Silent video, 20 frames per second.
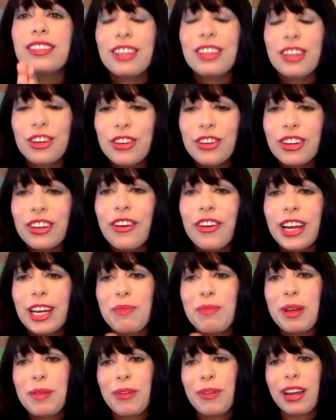soon going to
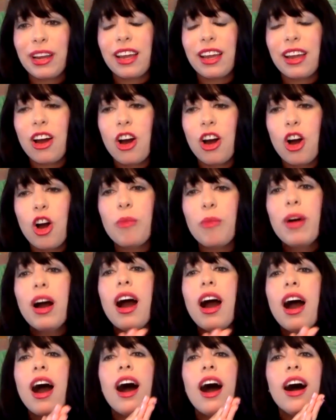be bringing home
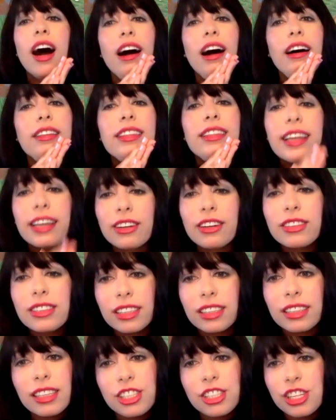a little
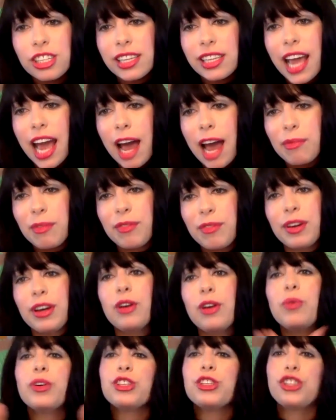delicious
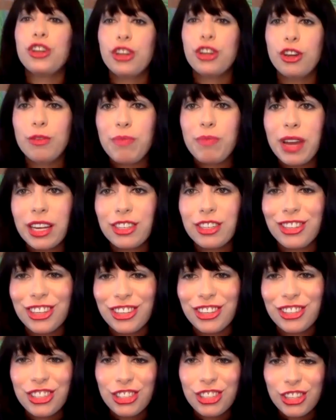cavapoo. We'll show you
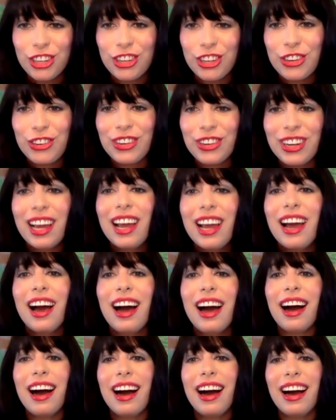pictures soon.
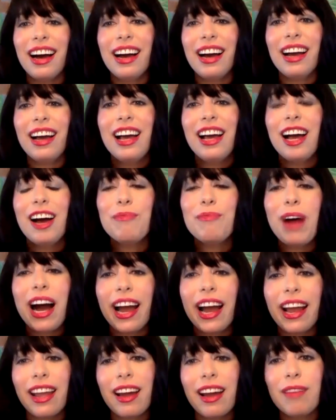
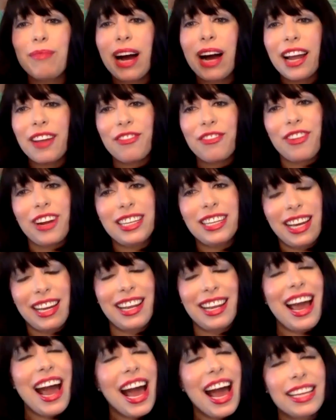My friend
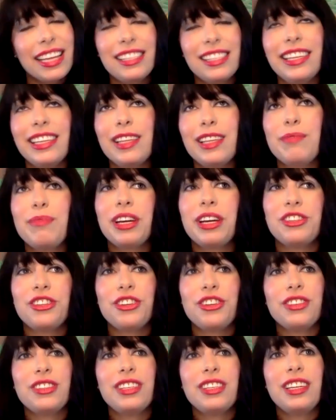Danny has seen the
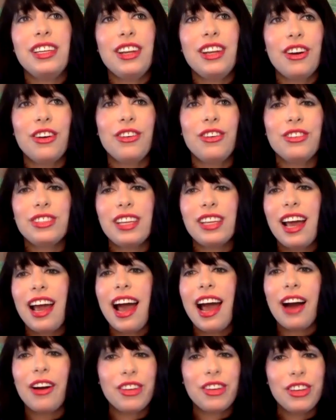pictures. He knows
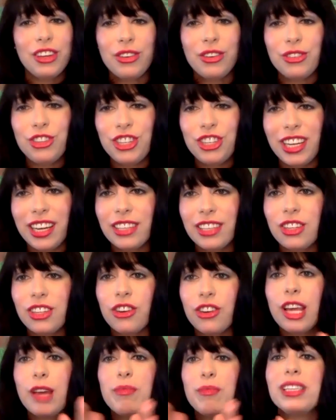how cute she is. Her
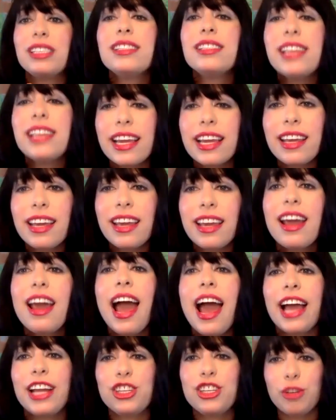name is Sadie,
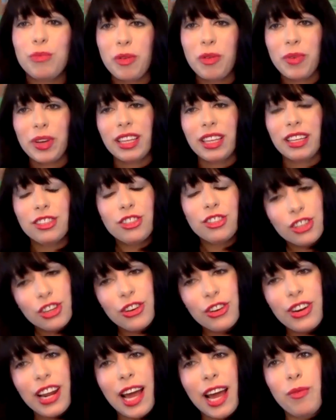and she'll be with us
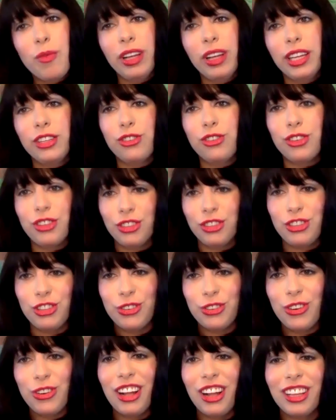soon. And we'll introduce you
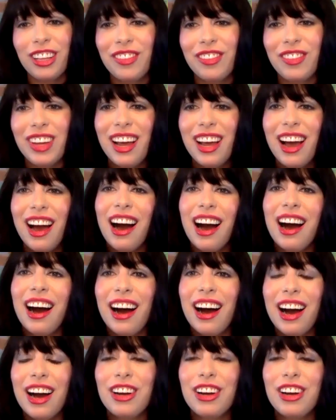to all of
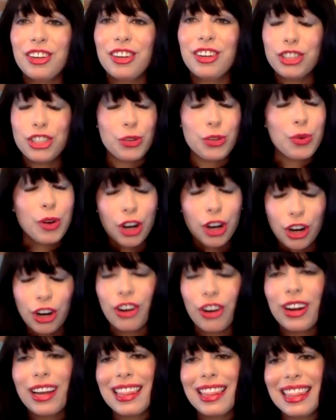to
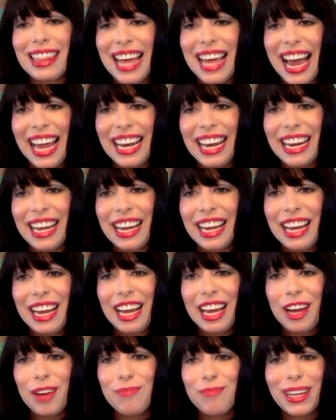her then.
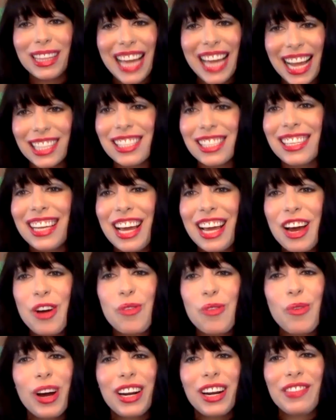But that's
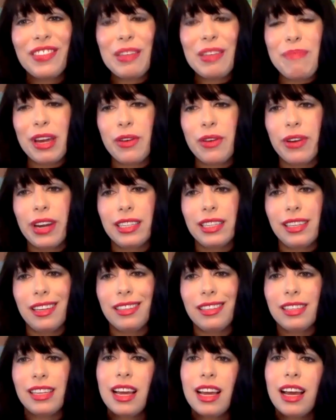one of the big
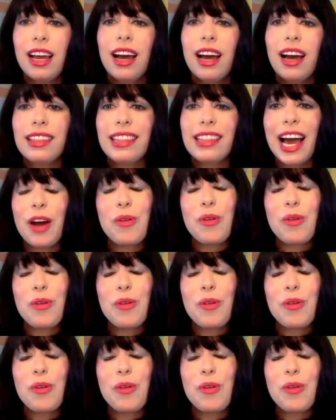reasons that